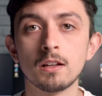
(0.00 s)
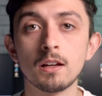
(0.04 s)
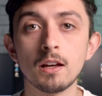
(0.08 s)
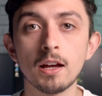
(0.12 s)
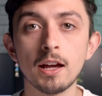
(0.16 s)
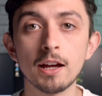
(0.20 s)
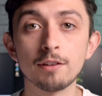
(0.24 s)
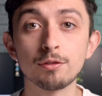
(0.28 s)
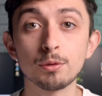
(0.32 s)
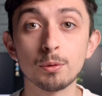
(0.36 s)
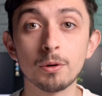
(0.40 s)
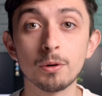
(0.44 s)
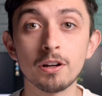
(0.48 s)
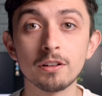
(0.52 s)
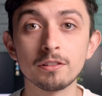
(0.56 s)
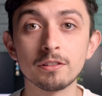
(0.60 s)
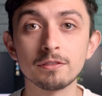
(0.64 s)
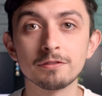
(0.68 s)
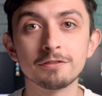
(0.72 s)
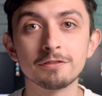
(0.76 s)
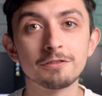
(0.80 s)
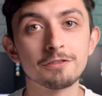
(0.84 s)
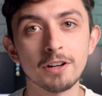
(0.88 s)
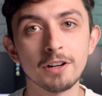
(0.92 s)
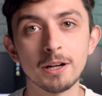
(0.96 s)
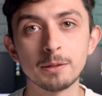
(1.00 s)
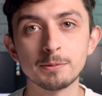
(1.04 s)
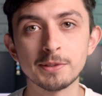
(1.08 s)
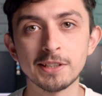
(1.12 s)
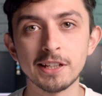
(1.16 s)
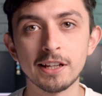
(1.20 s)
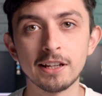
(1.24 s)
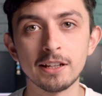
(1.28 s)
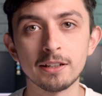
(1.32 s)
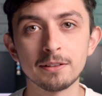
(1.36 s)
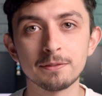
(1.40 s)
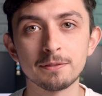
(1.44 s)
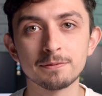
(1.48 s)
Hey everyone, Framesy
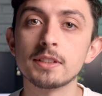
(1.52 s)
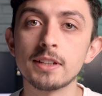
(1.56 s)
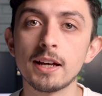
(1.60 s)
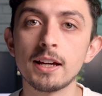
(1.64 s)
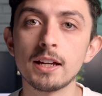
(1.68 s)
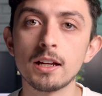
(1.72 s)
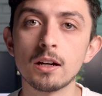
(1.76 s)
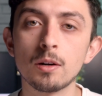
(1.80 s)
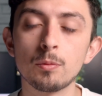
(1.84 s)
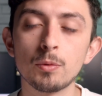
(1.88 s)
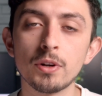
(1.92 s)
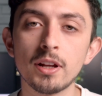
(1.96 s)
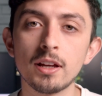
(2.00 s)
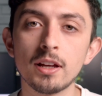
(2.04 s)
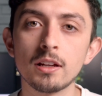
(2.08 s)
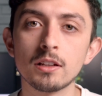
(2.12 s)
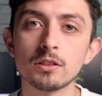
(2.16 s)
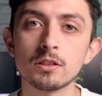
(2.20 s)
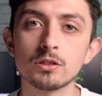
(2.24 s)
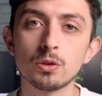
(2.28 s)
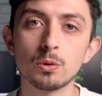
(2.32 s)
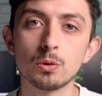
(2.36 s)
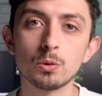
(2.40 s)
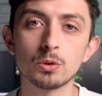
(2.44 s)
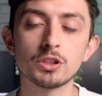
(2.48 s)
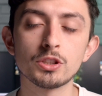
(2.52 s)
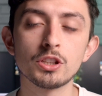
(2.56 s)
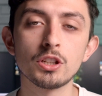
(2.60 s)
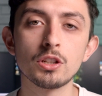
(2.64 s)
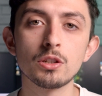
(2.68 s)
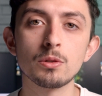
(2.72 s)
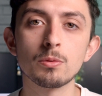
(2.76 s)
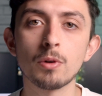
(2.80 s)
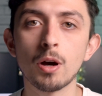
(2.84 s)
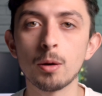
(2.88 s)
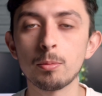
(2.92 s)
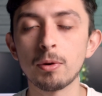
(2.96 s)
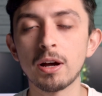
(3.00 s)
here. Today I want to talk to
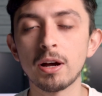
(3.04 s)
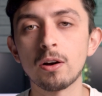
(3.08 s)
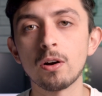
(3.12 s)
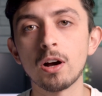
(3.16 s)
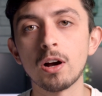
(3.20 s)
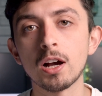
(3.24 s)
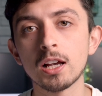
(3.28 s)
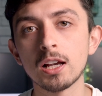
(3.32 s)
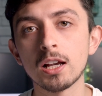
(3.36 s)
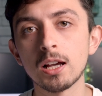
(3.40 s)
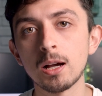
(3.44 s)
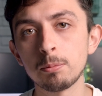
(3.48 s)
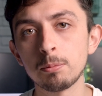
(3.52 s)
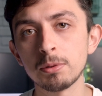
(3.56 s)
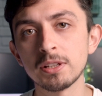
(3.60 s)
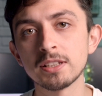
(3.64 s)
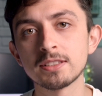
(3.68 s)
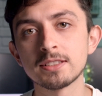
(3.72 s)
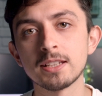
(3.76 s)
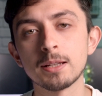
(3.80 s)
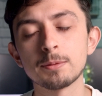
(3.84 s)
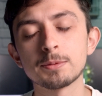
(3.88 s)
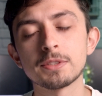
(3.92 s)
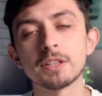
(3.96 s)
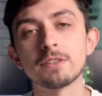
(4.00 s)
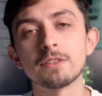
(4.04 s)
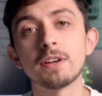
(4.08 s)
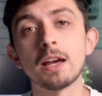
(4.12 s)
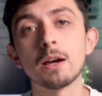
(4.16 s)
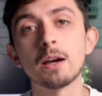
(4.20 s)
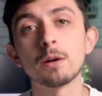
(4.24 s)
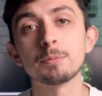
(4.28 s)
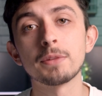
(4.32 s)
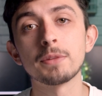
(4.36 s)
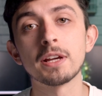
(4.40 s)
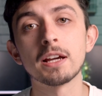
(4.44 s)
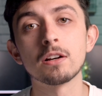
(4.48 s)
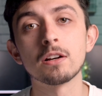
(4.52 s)
you about a couple of tips that have
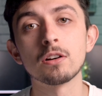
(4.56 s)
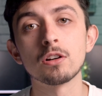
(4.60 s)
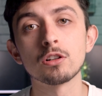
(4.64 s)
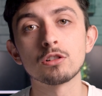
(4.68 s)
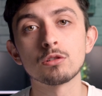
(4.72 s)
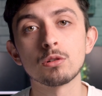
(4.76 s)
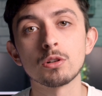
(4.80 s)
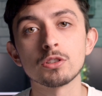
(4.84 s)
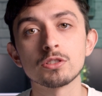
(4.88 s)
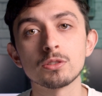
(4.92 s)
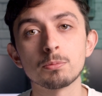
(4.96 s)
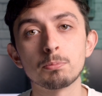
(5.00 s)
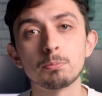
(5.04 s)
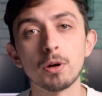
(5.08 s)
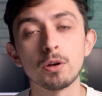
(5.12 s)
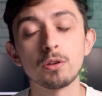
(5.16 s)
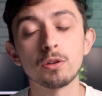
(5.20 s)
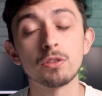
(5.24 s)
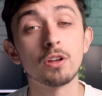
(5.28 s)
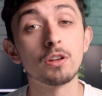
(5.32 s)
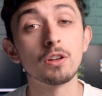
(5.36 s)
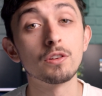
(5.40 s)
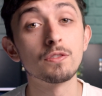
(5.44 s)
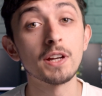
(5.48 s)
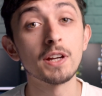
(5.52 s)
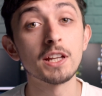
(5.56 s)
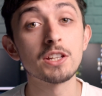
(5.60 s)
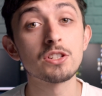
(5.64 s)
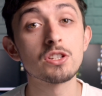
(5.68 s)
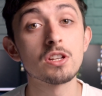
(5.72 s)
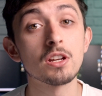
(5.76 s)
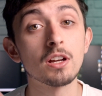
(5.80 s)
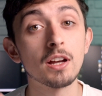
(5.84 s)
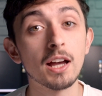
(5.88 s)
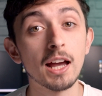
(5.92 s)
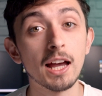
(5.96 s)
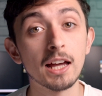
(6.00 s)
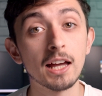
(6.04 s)
helped me out across both
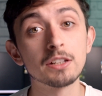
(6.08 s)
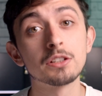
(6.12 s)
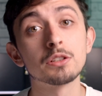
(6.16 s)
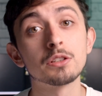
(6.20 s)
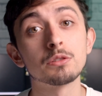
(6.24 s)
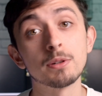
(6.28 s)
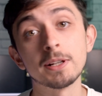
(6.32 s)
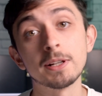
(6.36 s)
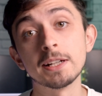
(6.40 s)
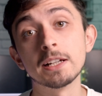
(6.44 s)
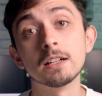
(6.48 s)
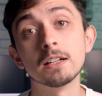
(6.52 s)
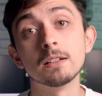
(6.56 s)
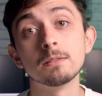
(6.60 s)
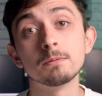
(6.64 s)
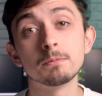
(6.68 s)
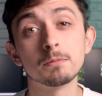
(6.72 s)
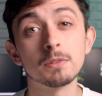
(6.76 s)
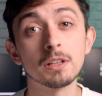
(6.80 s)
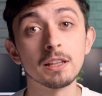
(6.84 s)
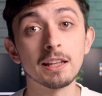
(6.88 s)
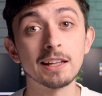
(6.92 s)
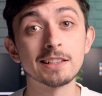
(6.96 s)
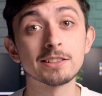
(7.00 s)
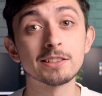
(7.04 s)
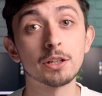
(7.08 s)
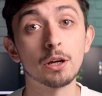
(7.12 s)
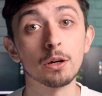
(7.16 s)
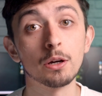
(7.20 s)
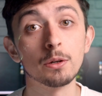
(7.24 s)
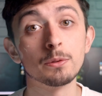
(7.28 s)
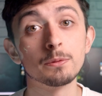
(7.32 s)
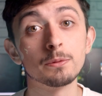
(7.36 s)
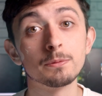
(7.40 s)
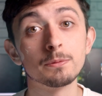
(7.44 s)
adventure and arena. Let's go.